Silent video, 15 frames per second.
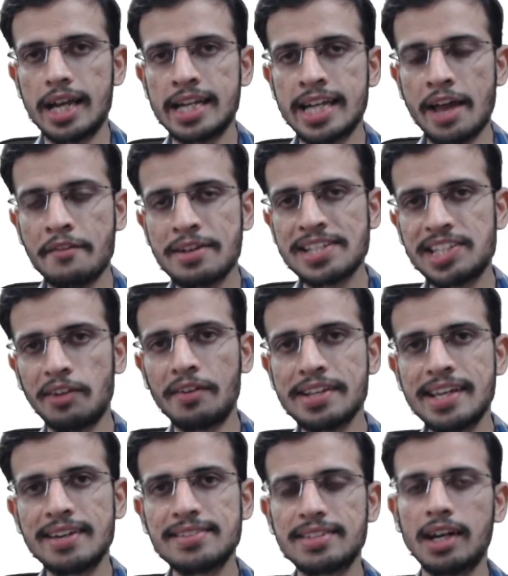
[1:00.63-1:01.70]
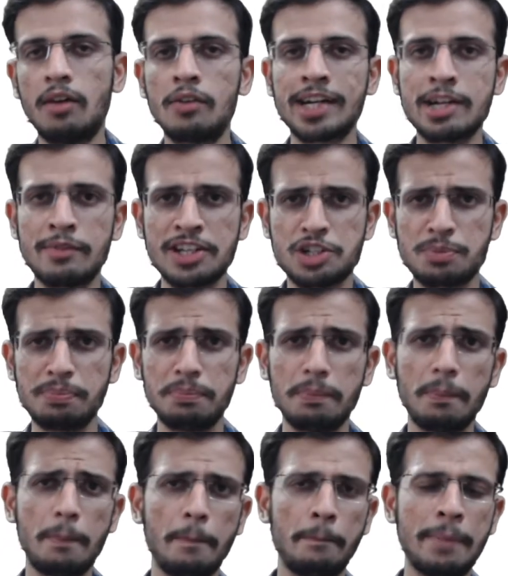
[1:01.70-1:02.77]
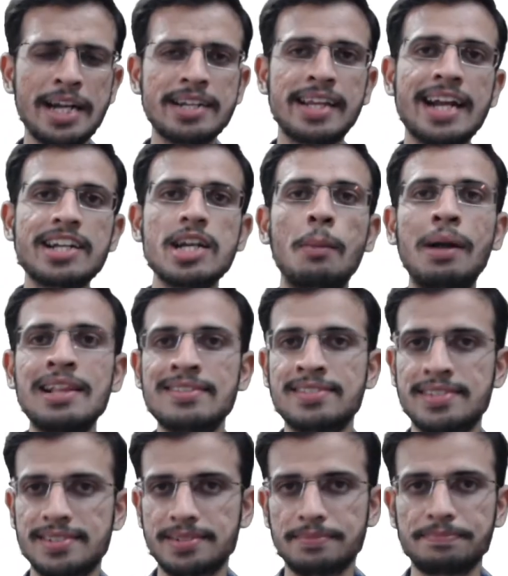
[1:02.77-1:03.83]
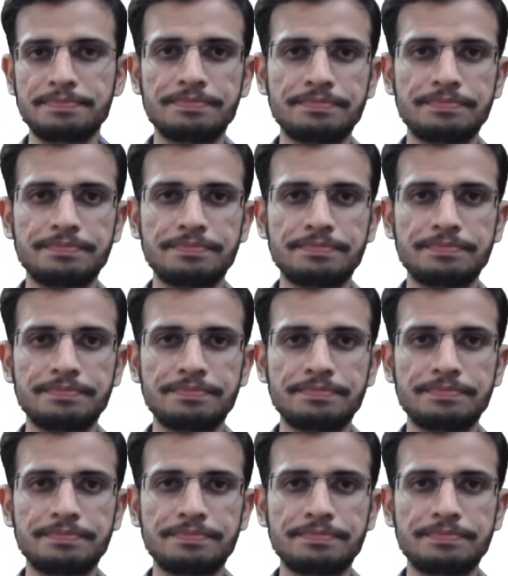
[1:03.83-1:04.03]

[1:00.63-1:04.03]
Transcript: In every 7 years, our investment get doubles.